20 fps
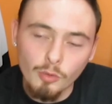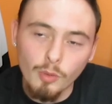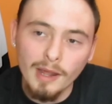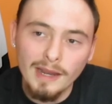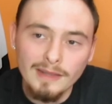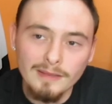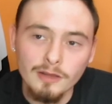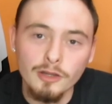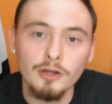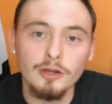
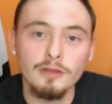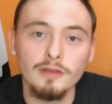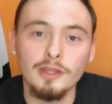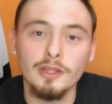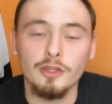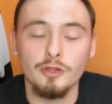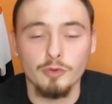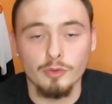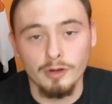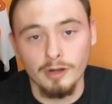quite
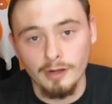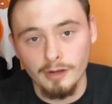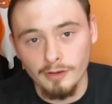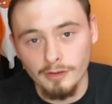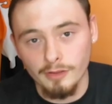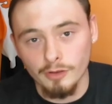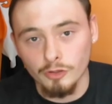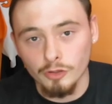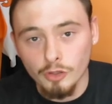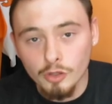literally, your
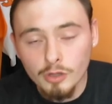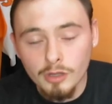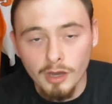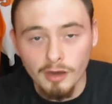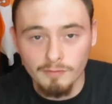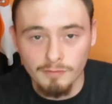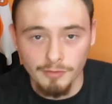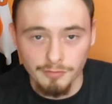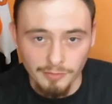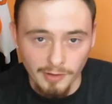the look
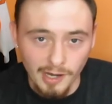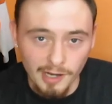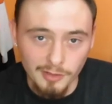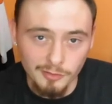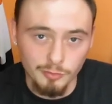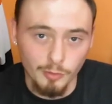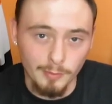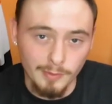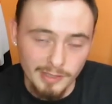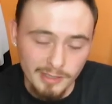of the
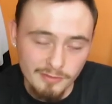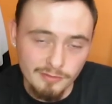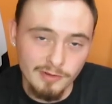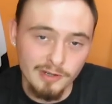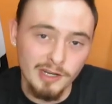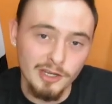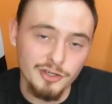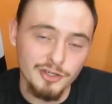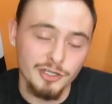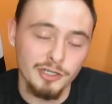Flyers will be
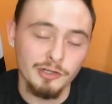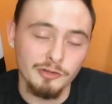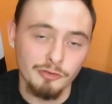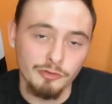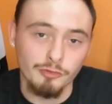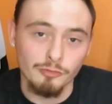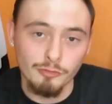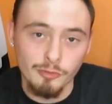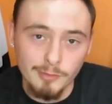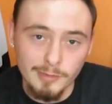different next year.
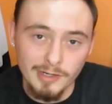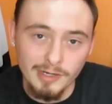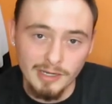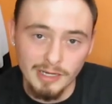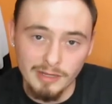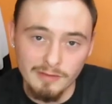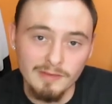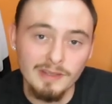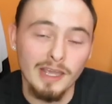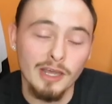As they're
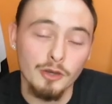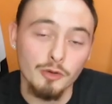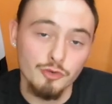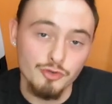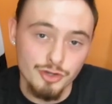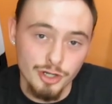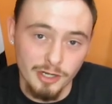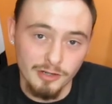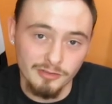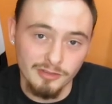rumored to even get
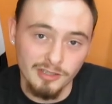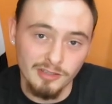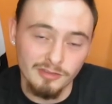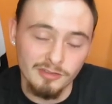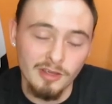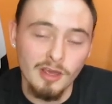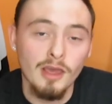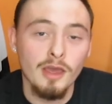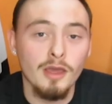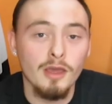new
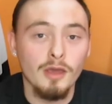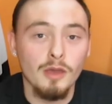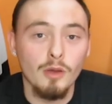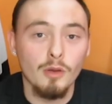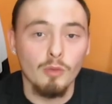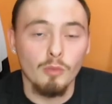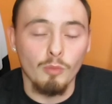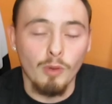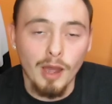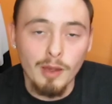jerseys.
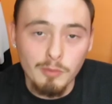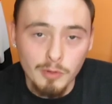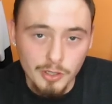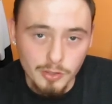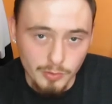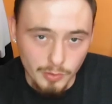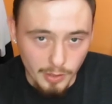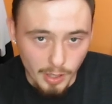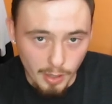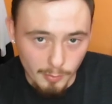Why
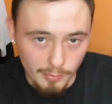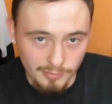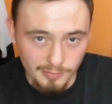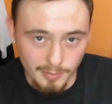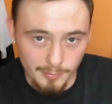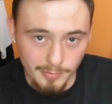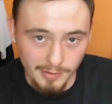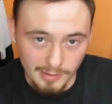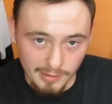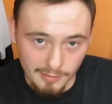wouldn't you go with
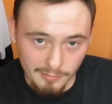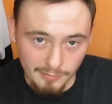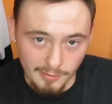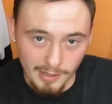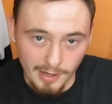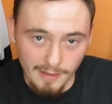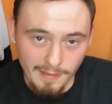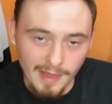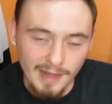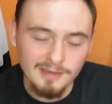something
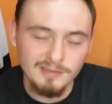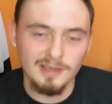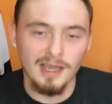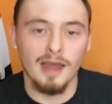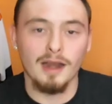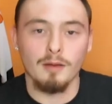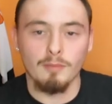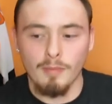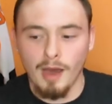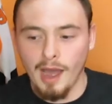different? And that's
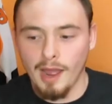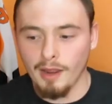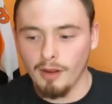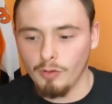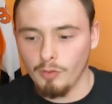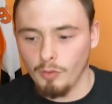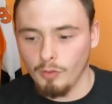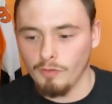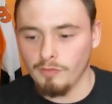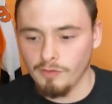kind of
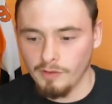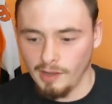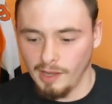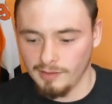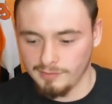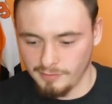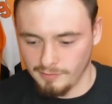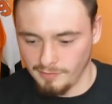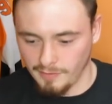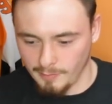my whole
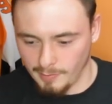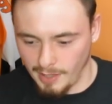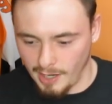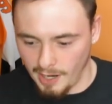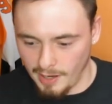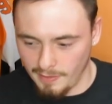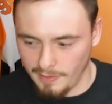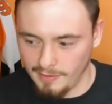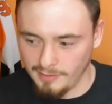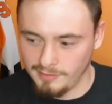philosophy
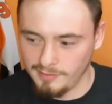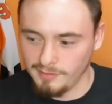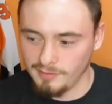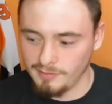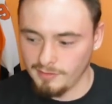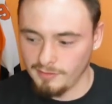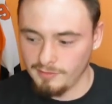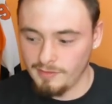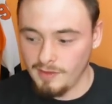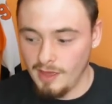behind this:
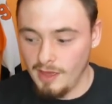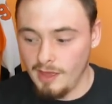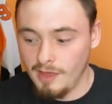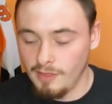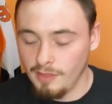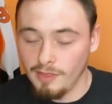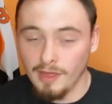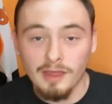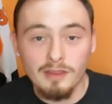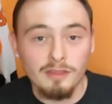is if
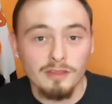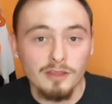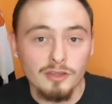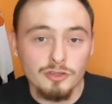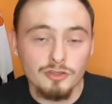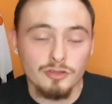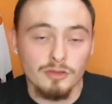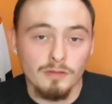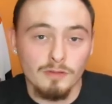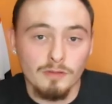they
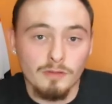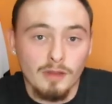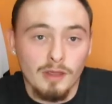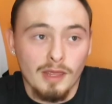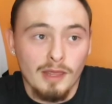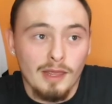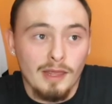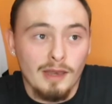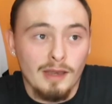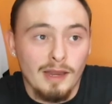think
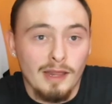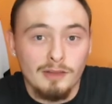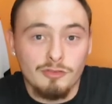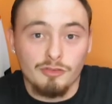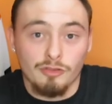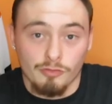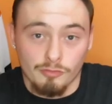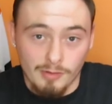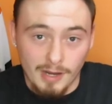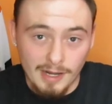
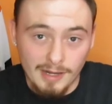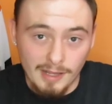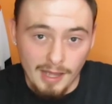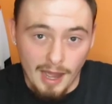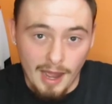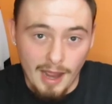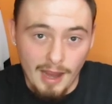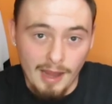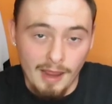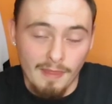it's the right
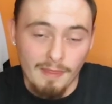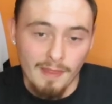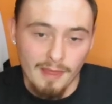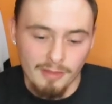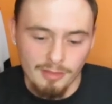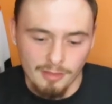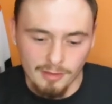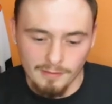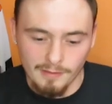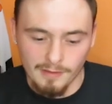guy and
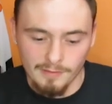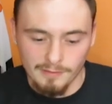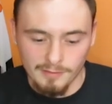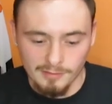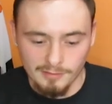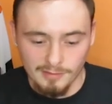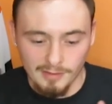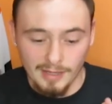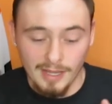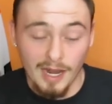they think that
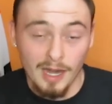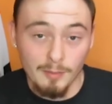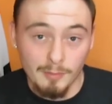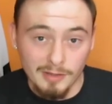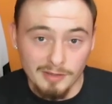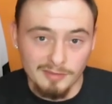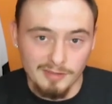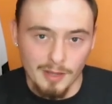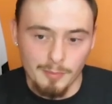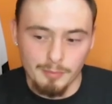this can kind
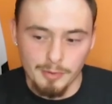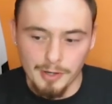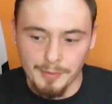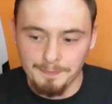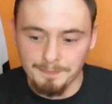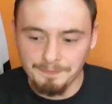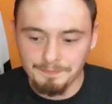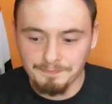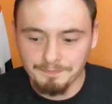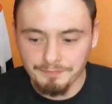of be
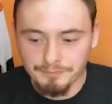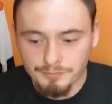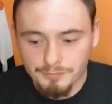separate,